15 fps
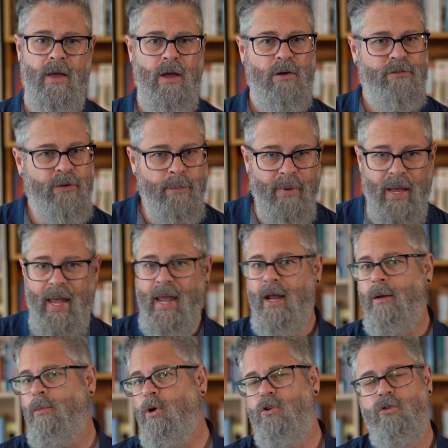From
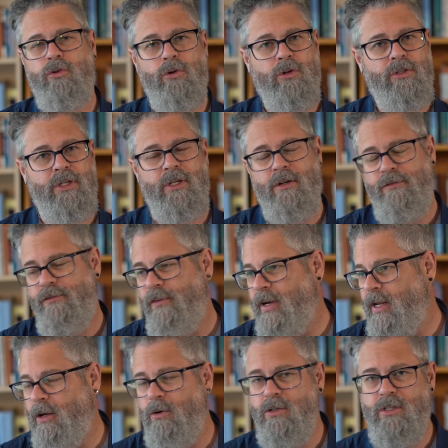animal cruelty to
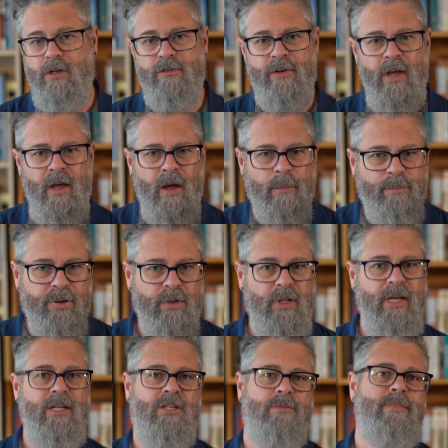videos of
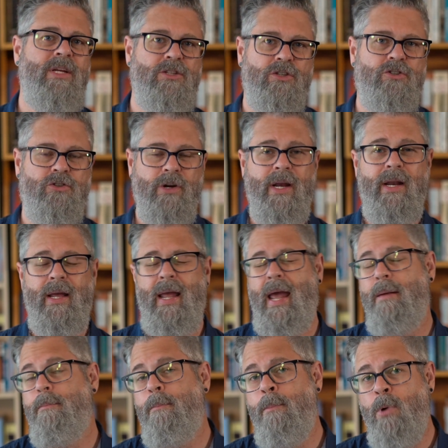police mistreating
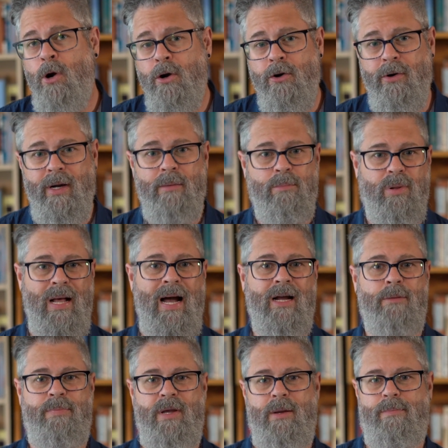and murdering
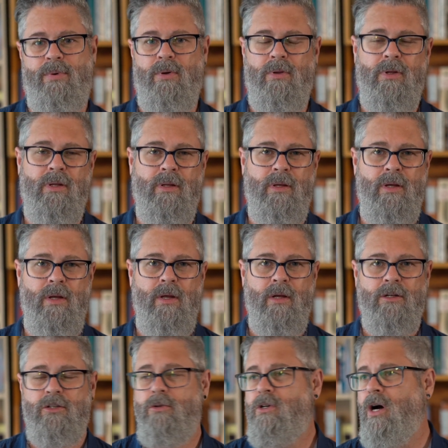Black people,
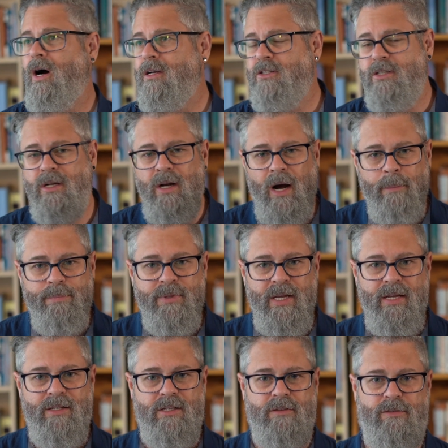to constant
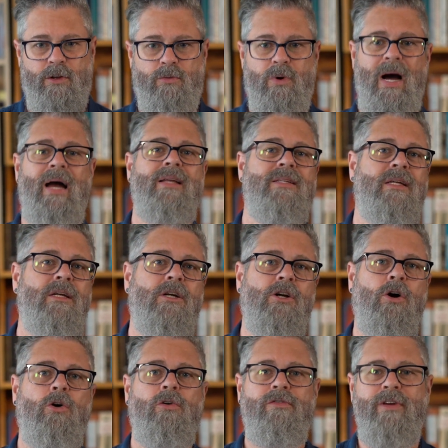updates of the rising
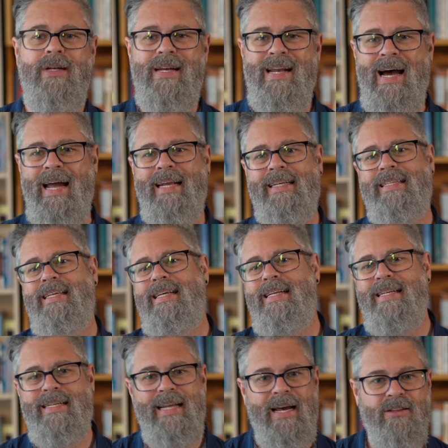
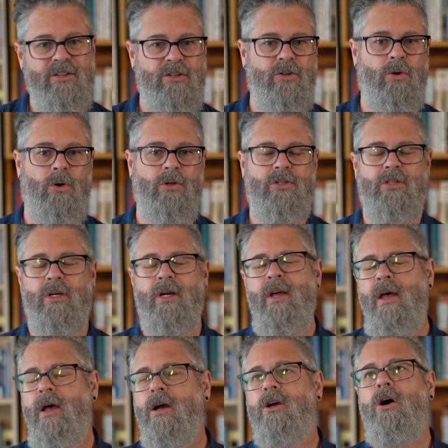COVID-19 death toll, to
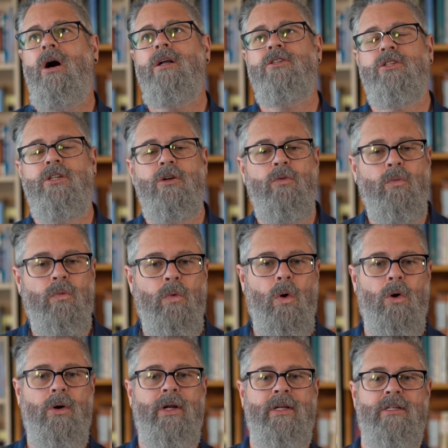constant
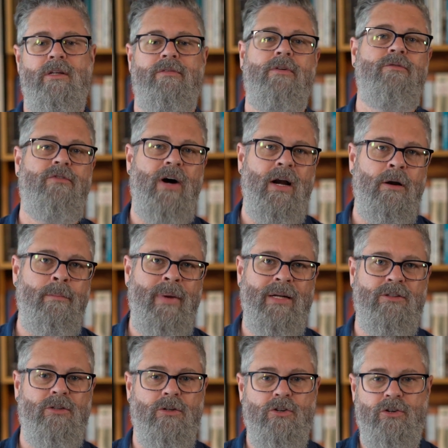warnings of
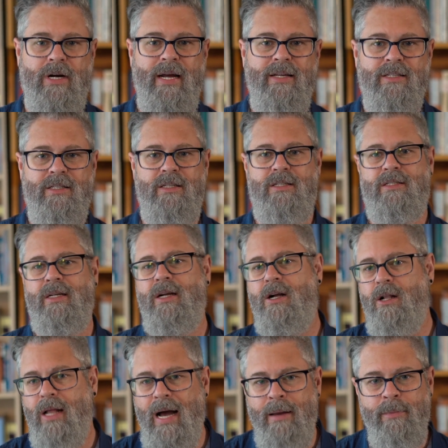environmental crises and
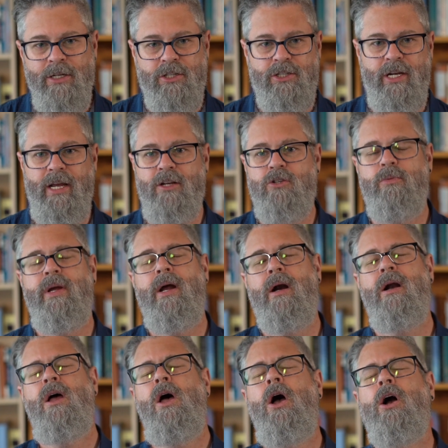climate change, we
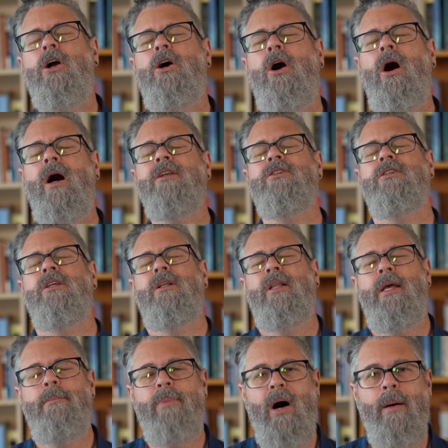are
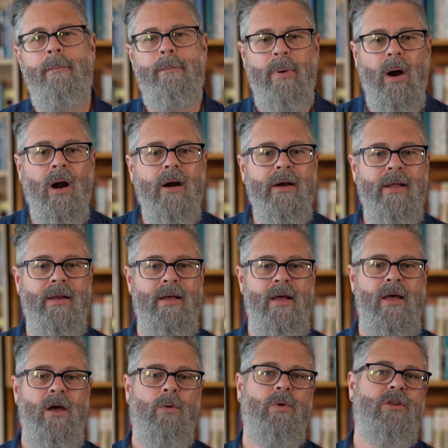constantly bombarded
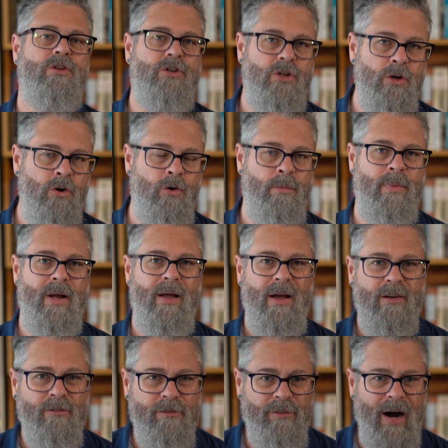with doom,
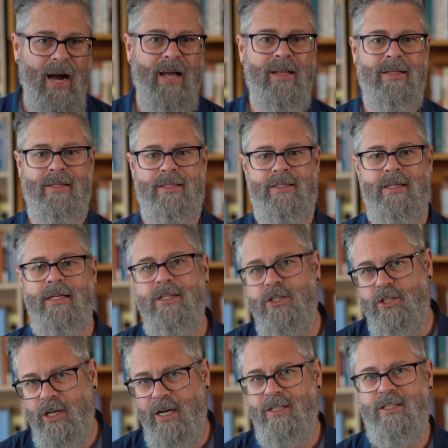violence,
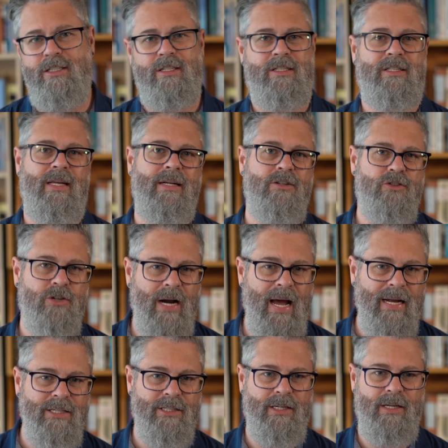injustice, and
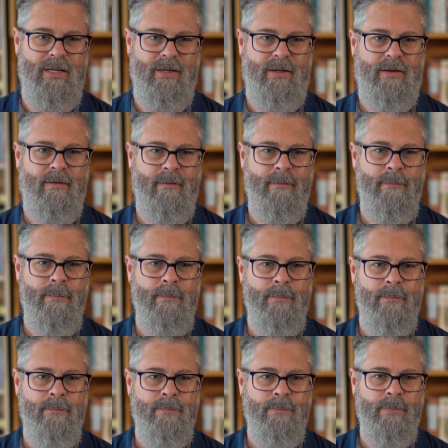tragedy.
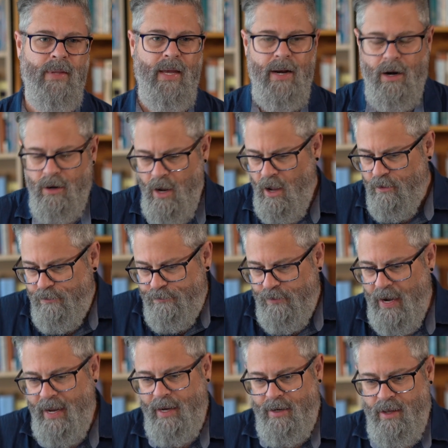And our
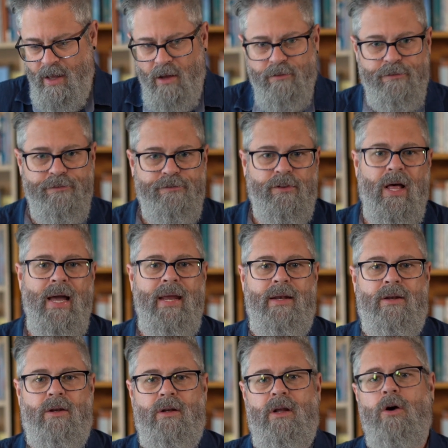fight, flight,
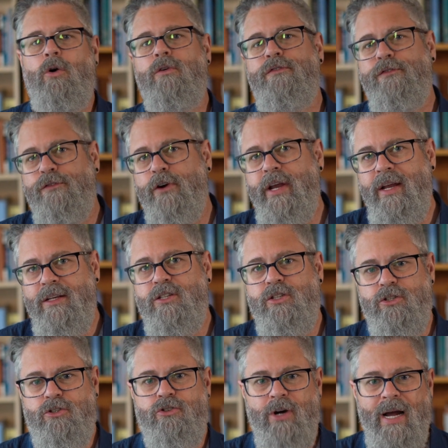or freeze
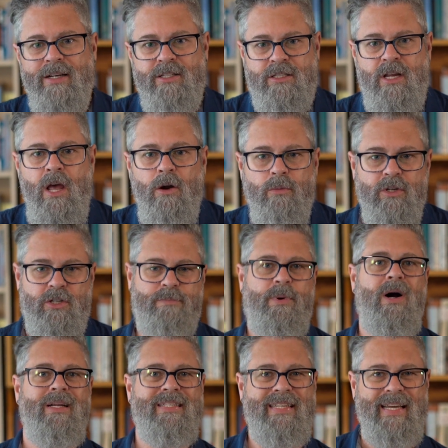stress
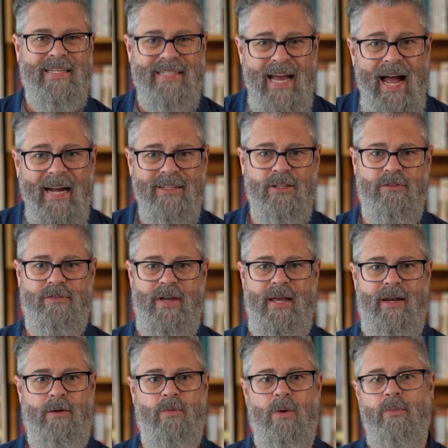response gets
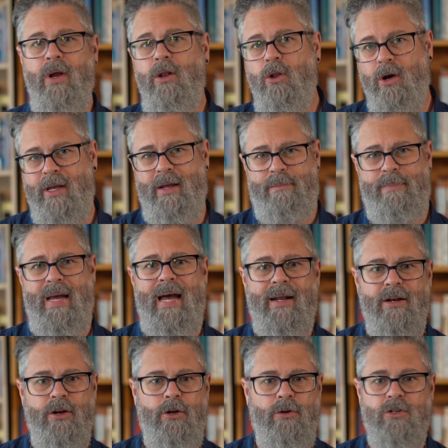activated when we look at
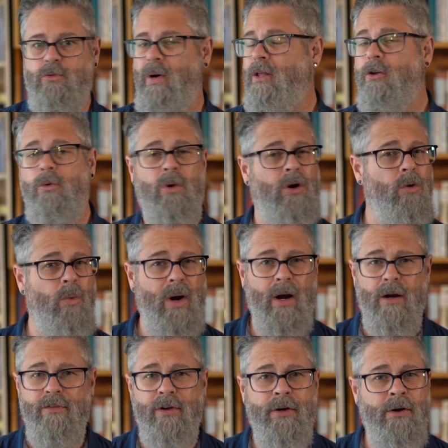bad news, whether we're
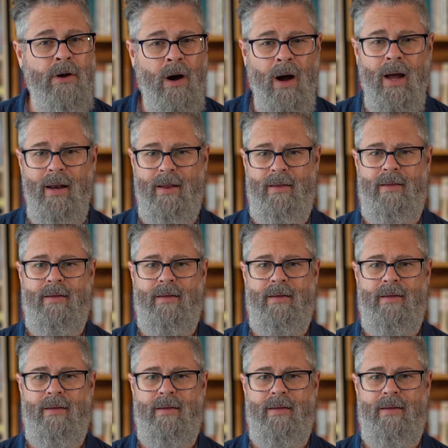aware of it or not.